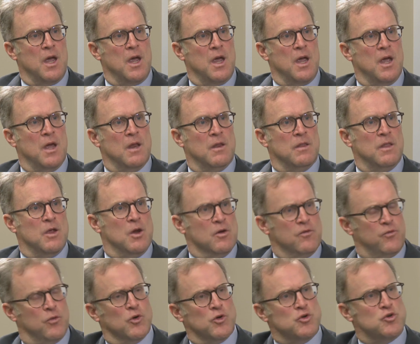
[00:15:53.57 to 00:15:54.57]
And
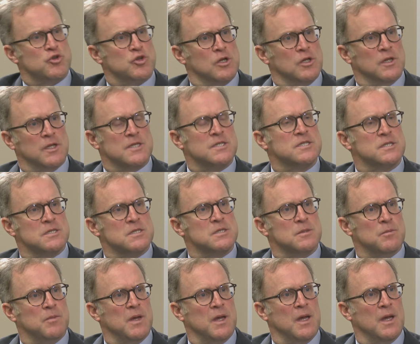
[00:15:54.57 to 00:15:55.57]
therefore you should listen to
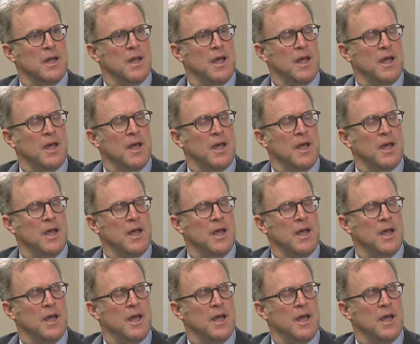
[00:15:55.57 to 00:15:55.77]
me."